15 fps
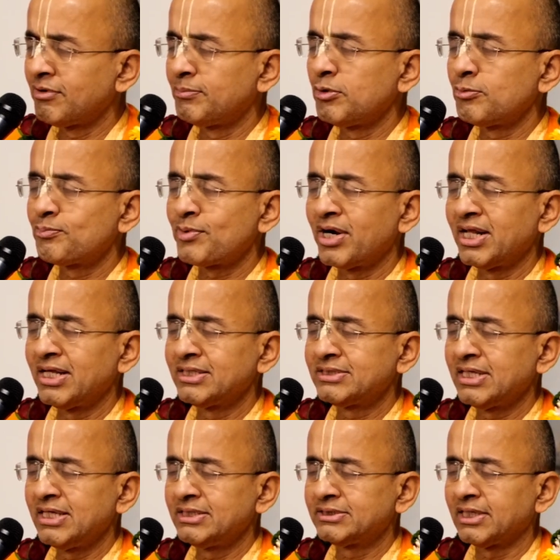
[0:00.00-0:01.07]
vapu
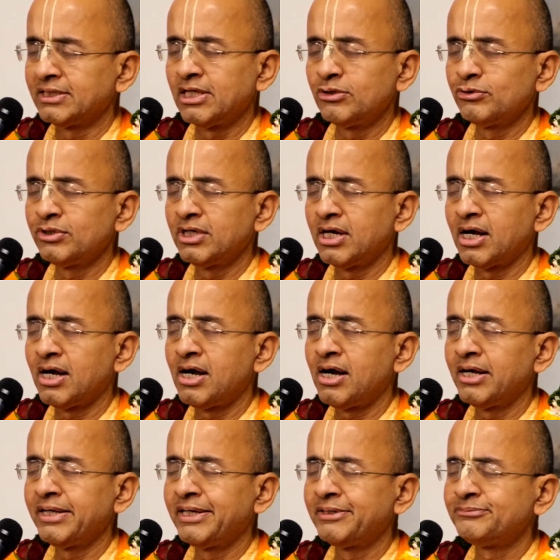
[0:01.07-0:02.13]
pranayase
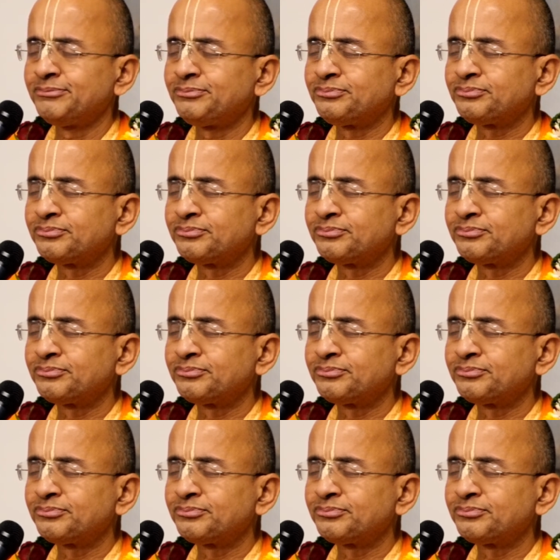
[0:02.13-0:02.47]
sadanugrahaya.